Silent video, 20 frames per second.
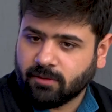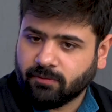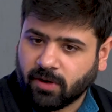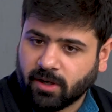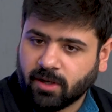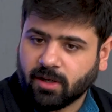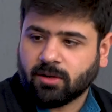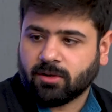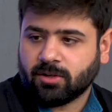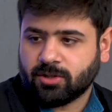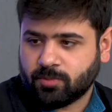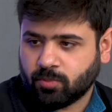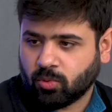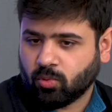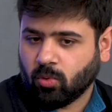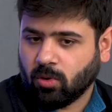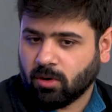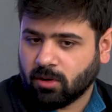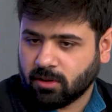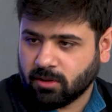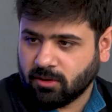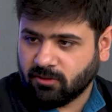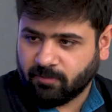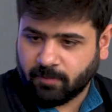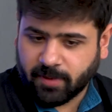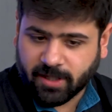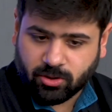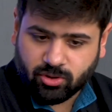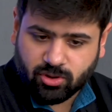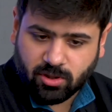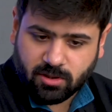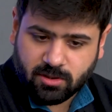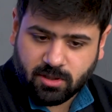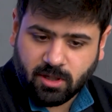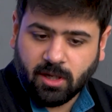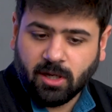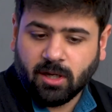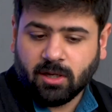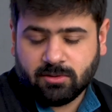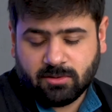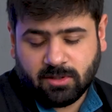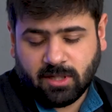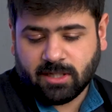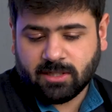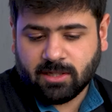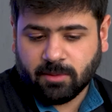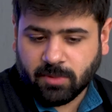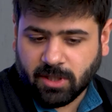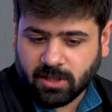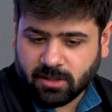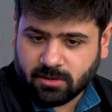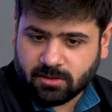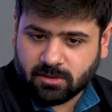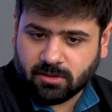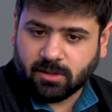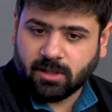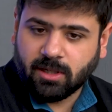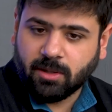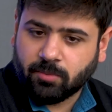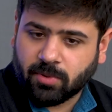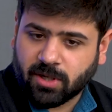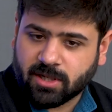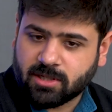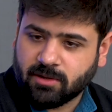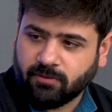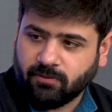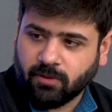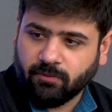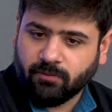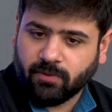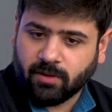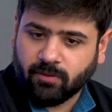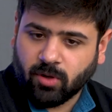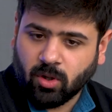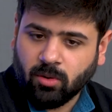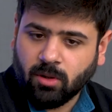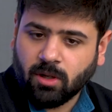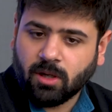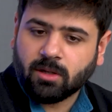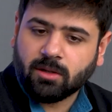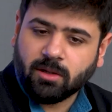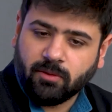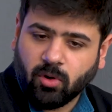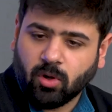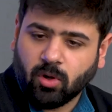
very crisp quality of pictures. So that's something that's really impressive from Vivo. Yeah. They've